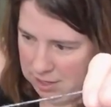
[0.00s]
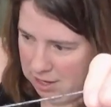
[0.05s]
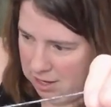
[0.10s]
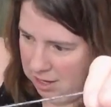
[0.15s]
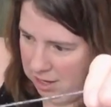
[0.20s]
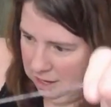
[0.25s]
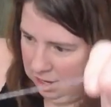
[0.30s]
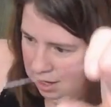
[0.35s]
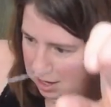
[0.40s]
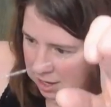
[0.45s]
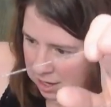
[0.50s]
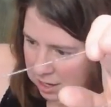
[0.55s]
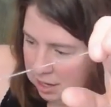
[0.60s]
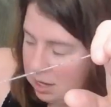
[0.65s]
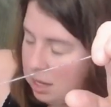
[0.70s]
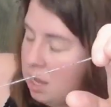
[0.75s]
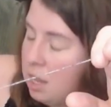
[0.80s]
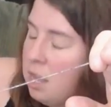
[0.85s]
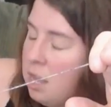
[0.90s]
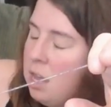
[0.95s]

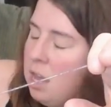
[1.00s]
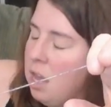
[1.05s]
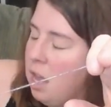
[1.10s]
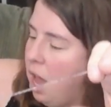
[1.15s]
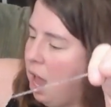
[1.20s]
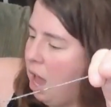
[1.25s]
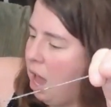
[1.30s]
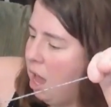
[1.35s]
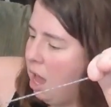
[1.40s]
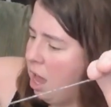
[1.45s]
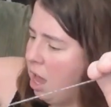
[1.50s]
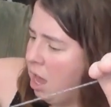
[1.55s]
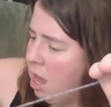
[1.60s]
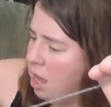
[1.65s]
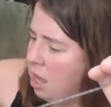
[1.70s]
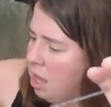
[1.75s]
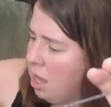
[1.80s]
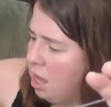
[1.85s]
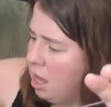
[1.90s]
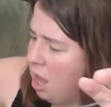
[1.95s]
haha.
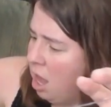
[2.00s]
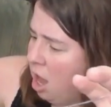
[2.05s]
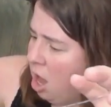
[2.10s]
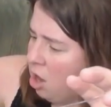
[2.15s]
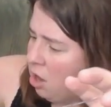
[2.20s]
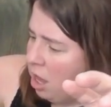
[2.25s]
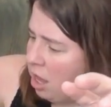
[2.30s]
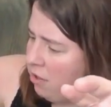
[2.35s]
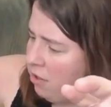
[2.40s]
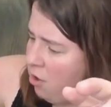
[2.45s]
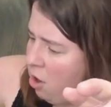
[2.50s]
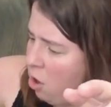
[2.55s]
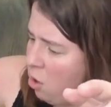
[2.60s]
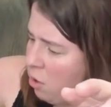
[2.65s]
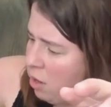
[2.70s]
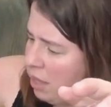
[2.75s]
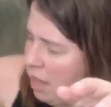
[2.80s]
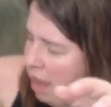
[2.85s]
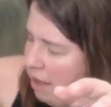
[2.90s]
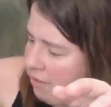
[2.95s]
Okay,
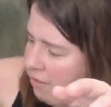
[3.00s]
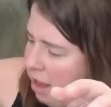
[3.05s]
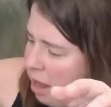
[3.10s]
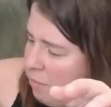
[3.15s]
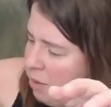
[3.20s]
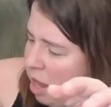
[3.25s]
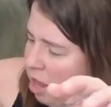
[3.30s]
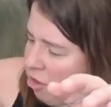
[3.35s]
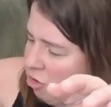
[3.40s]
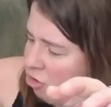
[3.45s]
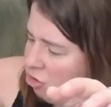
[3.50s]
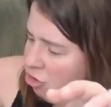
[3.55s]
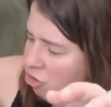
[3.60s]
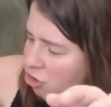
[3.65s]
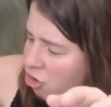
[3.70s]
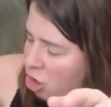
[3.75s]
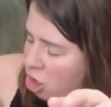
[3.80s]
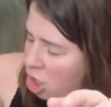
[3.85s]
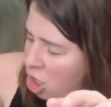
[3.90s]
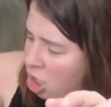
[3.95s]
so yes, I'm not
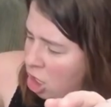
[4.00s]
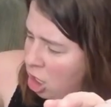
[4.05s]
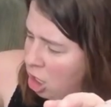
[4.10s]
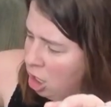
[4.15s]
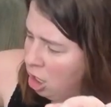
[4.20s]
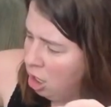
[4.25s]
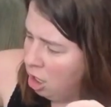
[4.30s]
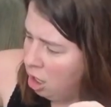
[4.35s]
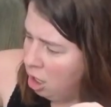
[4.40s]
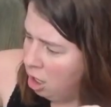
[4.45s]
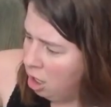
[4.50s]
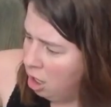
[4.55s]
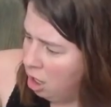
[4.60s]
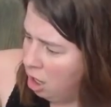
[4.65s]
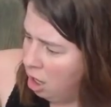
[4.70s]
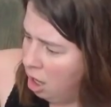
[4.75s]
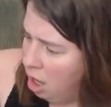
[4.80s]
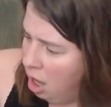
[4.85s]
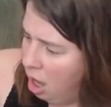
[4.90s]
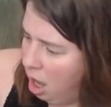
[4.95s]
sure
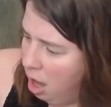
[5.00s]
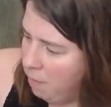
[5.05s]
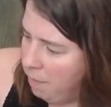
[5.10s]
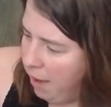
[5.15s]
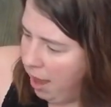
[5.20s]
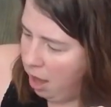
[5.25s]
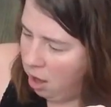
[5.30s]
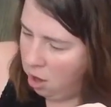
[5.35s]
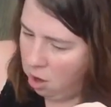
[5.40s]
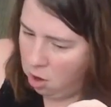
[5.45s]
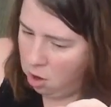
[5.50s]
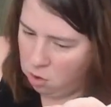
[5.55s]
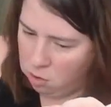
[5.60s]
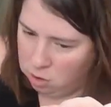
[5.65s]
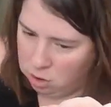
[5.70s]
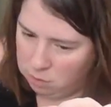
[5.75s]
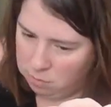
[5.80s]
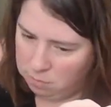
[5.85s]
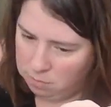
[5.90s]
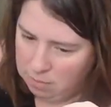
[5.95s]
about
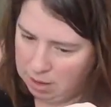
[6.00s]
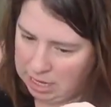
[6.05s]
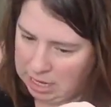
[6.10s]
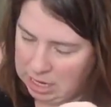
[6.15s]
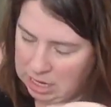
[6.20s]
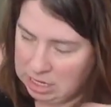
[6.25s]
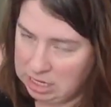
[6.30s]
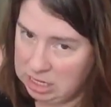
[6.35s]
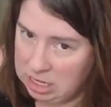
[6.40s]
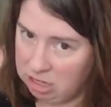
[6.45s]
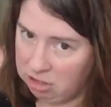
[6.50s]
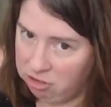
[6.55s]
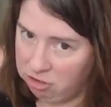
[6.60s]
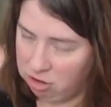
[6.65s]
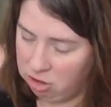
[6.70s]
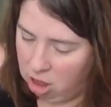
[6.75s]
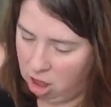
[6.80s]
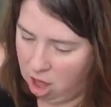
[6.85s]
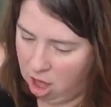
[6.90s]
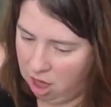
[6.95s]
making
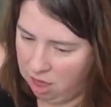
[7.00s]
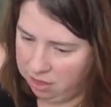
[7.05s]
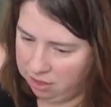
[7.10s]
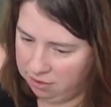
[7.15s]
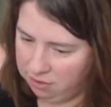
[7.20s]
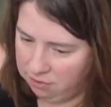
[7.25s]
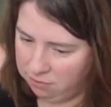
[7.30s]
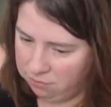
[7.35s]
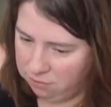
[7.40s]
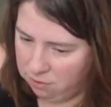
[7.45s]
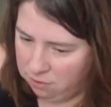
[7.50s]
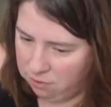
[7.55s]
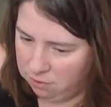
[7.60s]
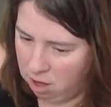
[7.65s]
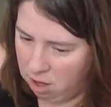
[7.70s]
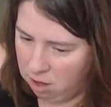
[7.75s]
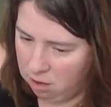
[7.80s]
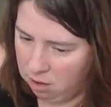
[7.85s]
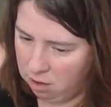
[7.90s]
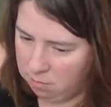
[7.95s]
dishcloths
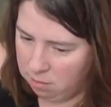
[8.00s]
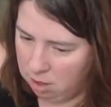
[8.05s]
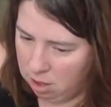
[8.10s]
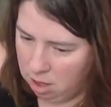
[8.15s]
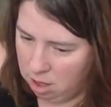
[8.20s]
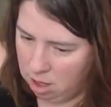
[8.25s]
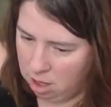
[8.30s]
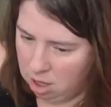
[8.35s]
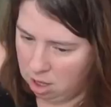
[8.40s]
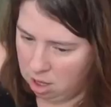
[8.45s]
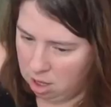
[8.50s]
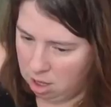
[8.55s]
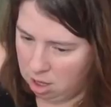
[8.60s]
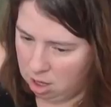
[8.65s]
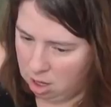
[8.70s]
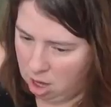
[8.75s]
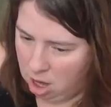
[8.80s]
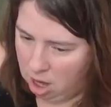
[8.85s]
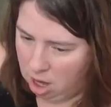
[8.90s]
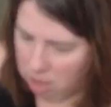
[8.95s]
from
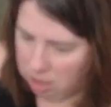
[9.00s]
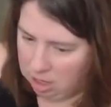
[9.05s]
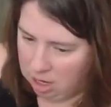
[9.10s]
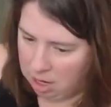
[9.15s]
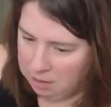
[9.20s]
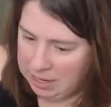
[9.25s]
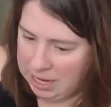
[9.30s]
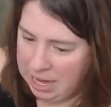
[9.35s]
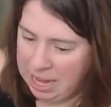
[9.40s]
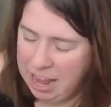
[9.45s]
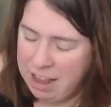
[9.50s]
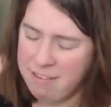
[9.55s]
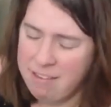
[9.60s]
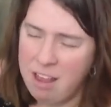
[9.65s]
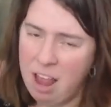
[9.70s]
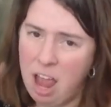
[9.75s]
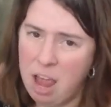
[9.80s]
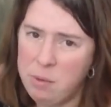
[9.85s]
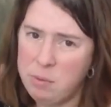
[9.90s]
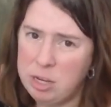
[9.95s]
cotton. I mean, I guess
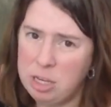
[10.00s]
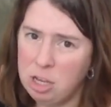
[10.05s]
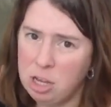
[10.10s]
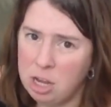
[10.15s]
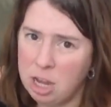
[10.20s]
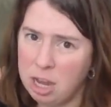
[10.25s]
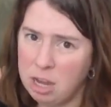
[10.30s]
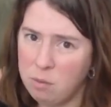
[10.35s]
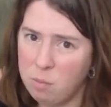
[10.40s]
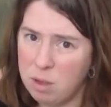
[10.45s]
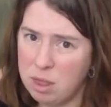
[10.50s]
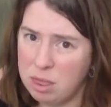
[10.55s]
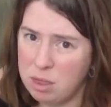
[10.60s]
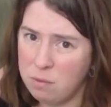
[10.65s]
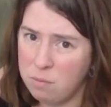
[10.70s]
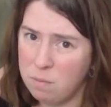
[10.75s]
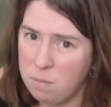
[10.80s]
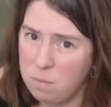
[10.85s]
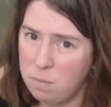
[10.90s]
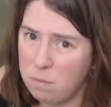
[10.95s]
I would look at what the
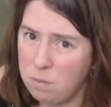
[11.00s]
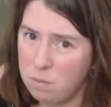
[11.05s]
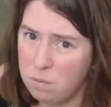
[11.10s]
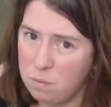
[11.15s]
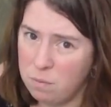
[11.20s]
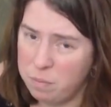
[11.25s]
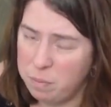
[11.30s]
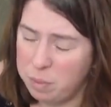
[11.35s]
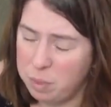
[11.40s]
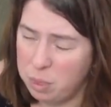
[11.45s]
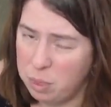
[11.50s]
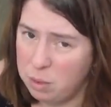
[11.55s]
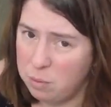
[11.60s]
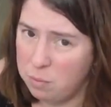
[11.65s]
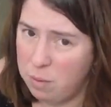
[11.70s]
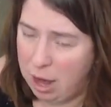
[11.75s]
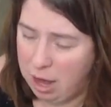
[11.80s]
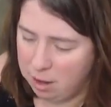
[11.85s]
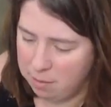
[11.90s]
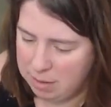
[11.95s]

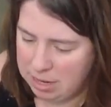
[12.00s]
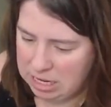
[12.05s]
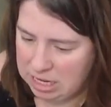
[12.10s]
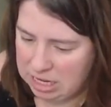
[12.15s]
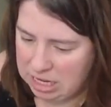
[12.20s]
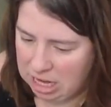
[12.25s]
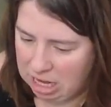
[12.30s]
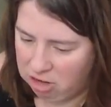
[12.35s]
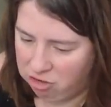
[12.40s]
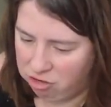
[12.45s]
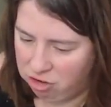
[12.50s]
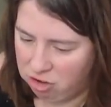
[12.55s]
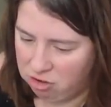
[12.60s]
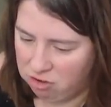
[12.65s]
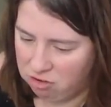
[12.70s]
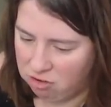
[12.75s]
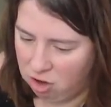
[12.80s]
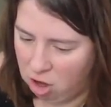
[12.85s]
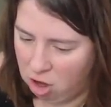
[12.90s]
recommendations